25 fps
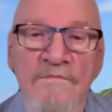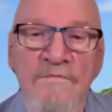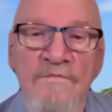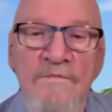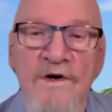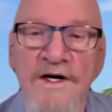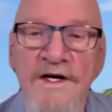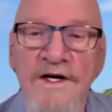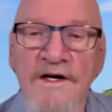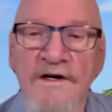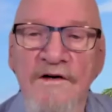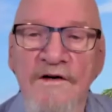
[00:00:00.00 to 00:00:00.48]

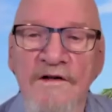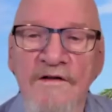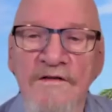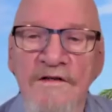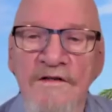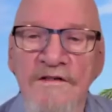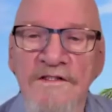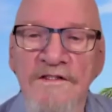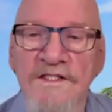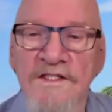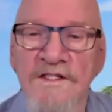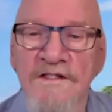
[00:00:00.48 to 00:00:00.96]
Bring all
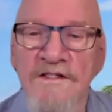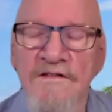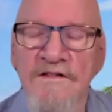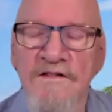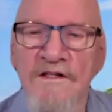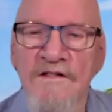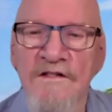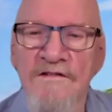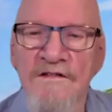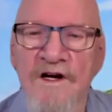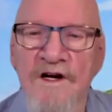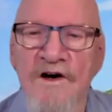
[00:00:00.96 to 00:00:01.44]
those
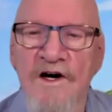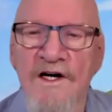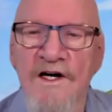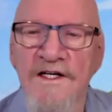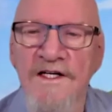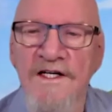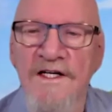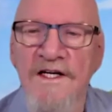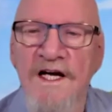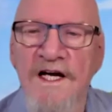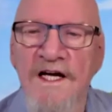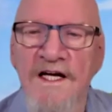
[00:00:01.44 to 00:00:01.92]

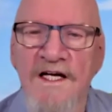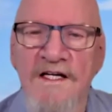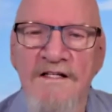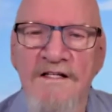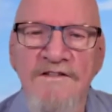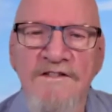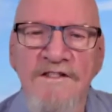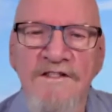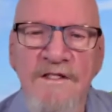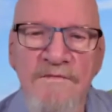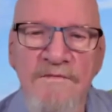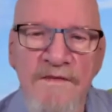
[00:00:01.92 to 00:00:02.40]
ill-gotten
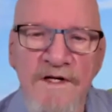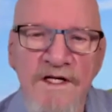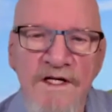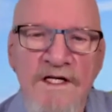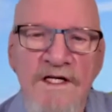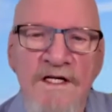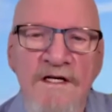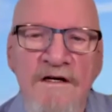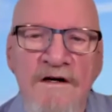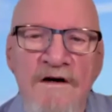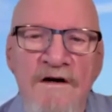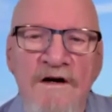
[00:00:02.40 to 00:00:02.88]
gains to
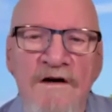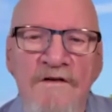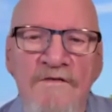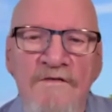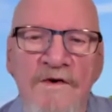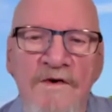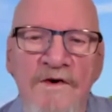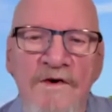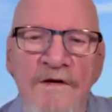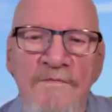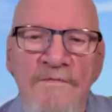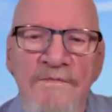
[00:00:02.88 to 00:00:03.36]
me
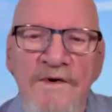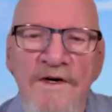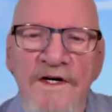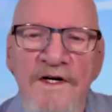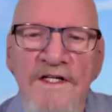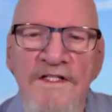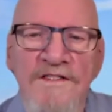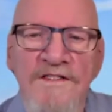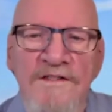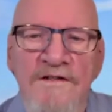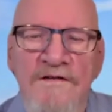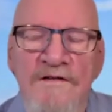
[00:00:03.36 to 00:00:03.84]
for
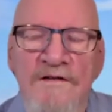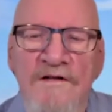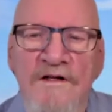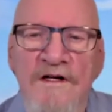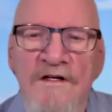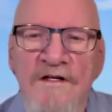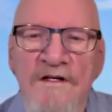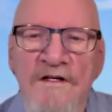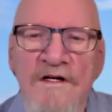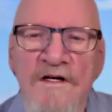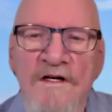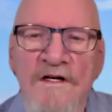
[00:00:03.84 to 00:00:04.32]
appraisal.
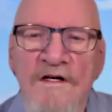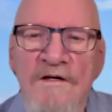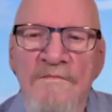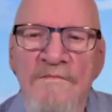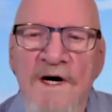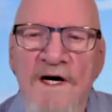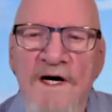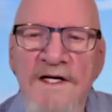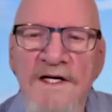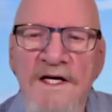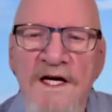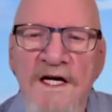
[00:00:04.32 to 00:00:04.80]

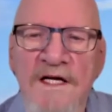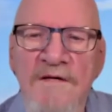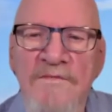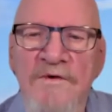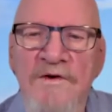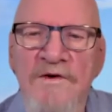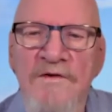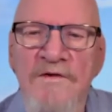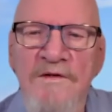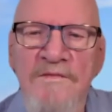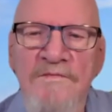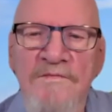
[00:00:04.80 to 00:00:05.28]
My
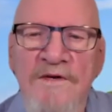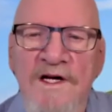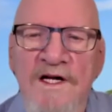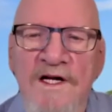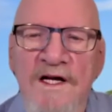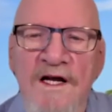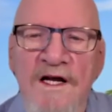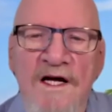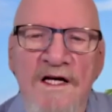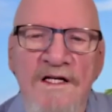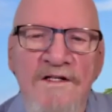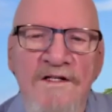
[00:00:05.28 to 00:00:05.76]
neighbor would be
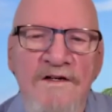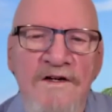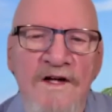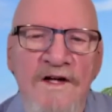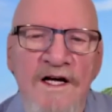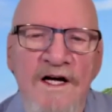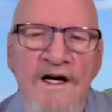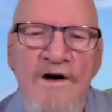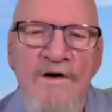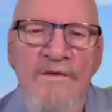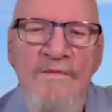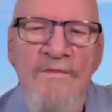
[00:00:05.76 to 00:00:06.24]
glad to
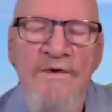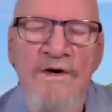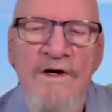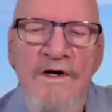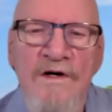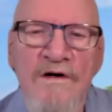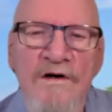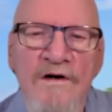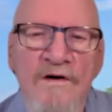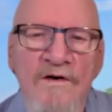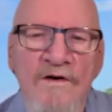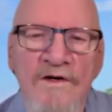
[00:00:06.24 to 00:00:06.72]
help.
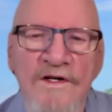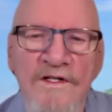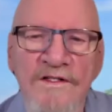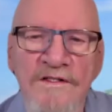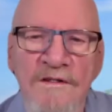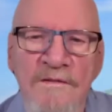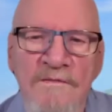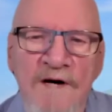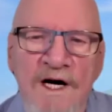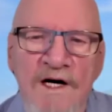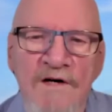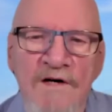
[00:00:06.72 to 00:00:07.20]
Oh, he's
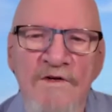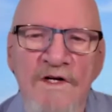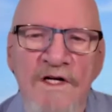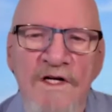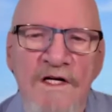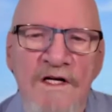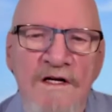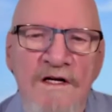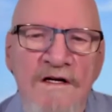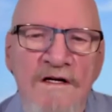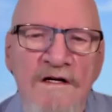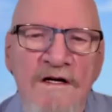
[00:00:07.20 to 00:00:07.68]
a
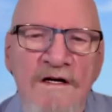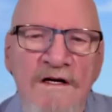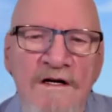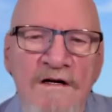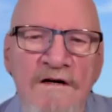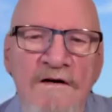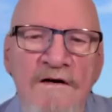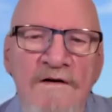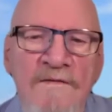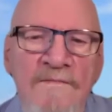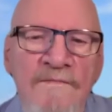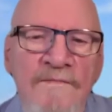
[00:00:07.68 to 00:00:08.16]
Mountie.
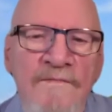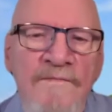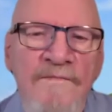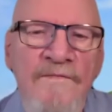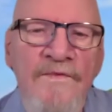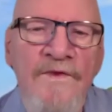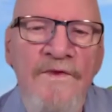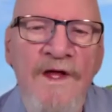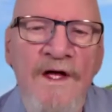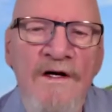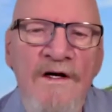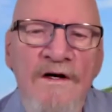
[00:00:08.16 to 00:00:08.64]

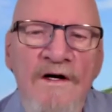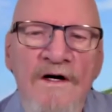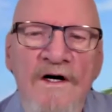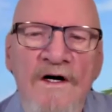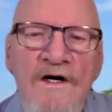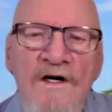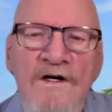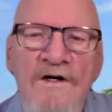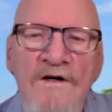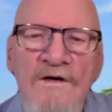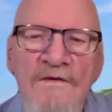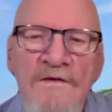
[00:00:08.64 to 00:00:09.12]

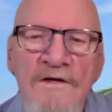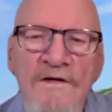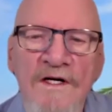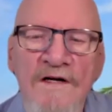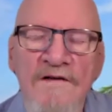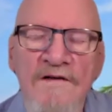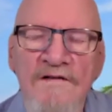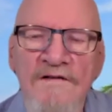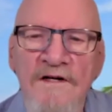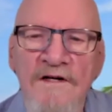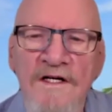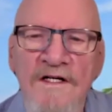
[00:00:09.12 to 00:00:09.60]
Who would
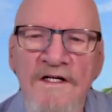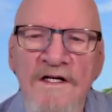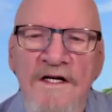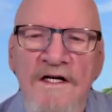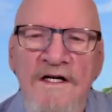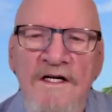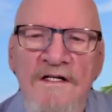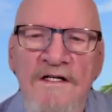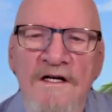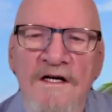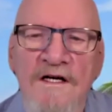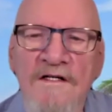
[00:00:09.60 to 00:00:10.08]
have thunk
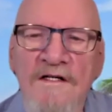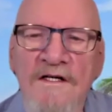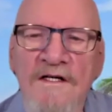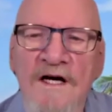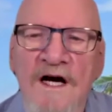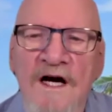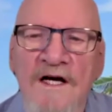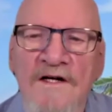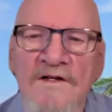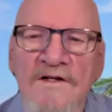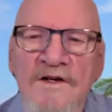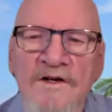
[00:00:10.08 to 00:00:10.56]
it?
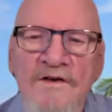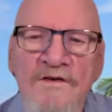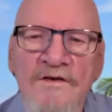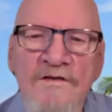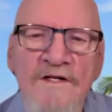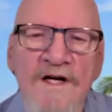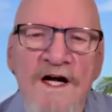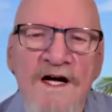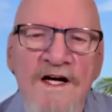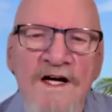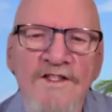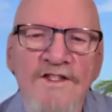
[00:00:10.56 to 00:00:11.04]
A new
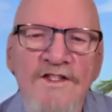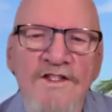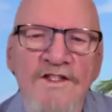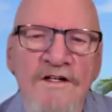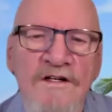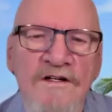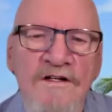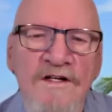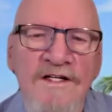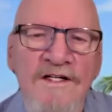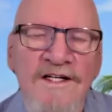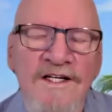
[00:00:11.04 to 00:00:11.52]

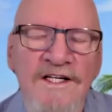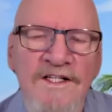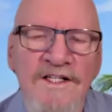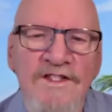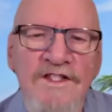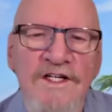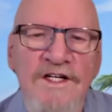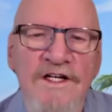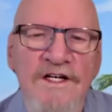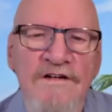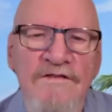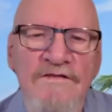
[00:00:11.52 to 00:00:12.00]
national
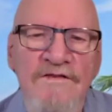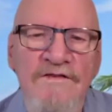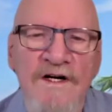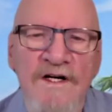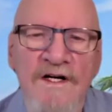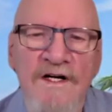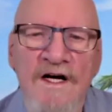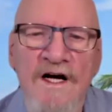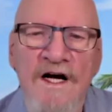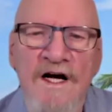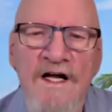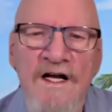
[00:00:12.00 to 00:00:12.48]
initiative
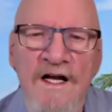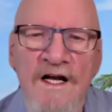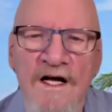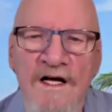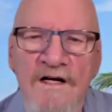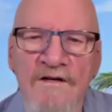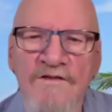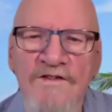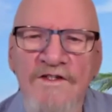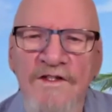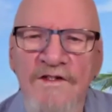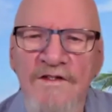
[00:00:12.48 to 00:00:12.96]

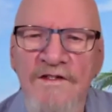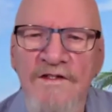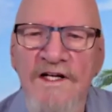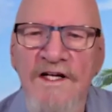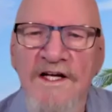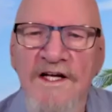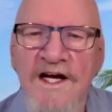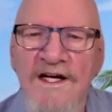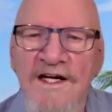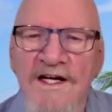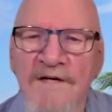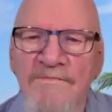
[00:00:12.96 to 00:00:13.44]
allows you to
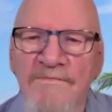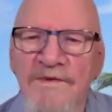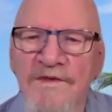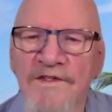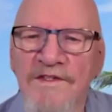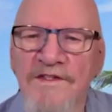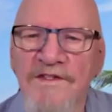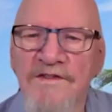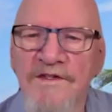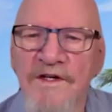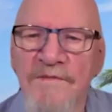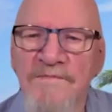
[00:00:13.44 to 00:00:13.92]
get a
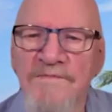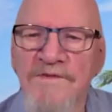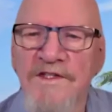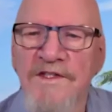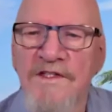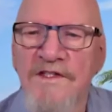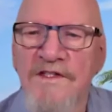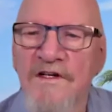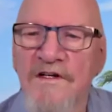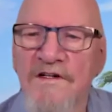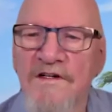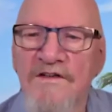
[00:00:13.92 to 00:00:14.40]

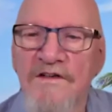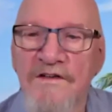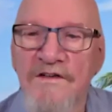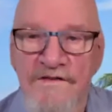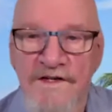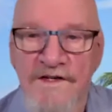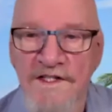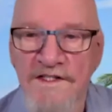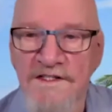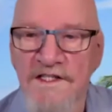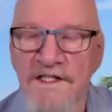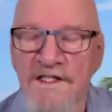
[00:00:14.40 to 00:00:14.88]
prescription to
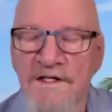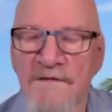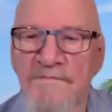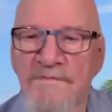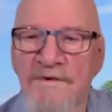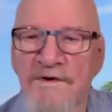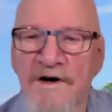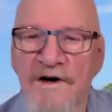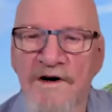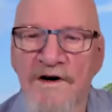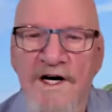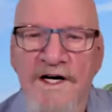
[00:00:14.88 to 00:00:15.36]
visit a
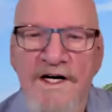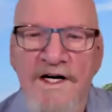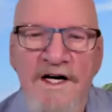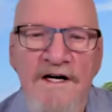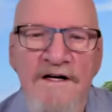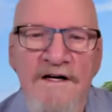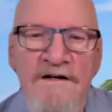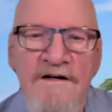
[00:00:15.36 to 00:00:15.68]
park